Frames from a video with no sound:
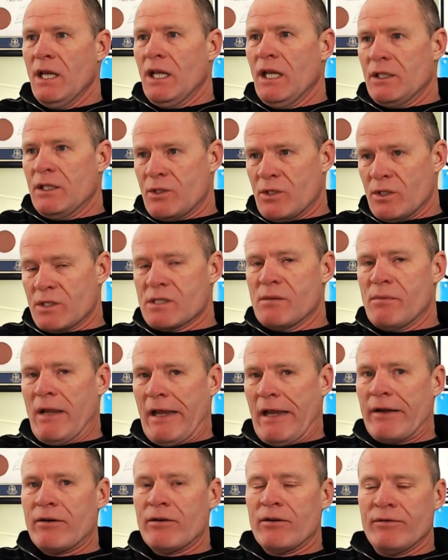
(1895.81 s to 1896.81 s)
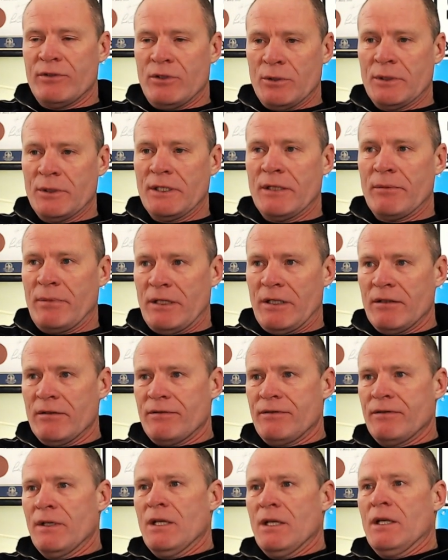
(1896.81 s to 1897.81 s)
It's just a matter of doing a bit
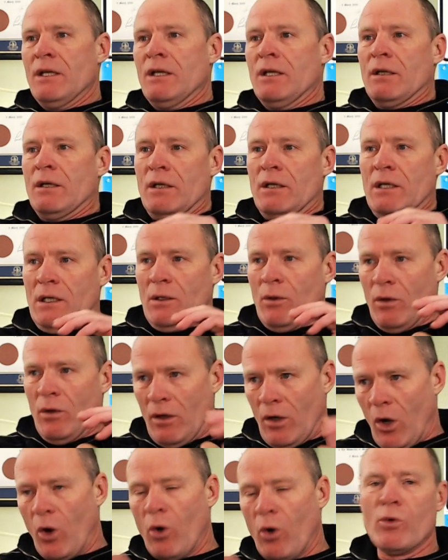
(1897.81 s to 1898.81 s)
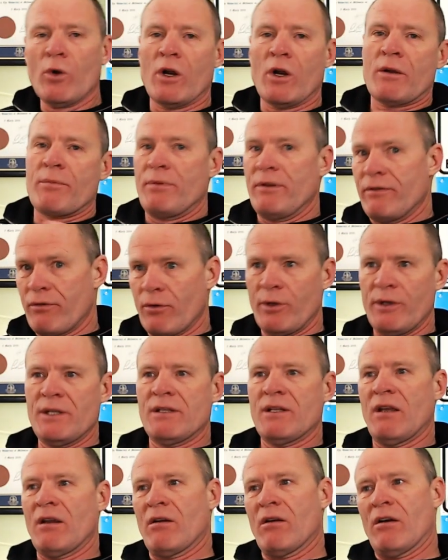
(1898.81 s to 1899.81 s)
of homework before you
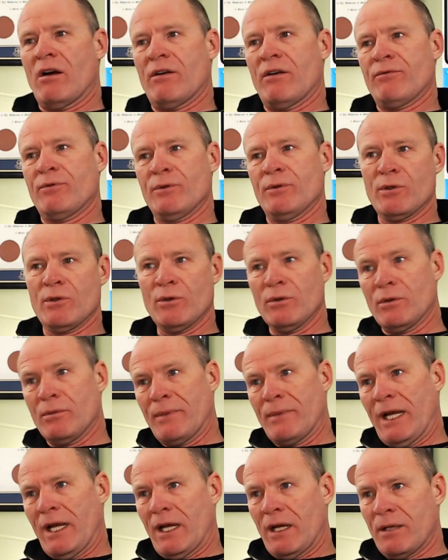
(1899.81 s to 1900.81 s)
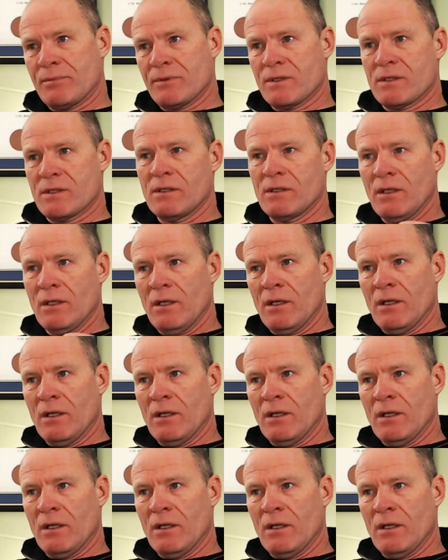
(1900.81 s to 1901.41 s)
take off with Google Maps.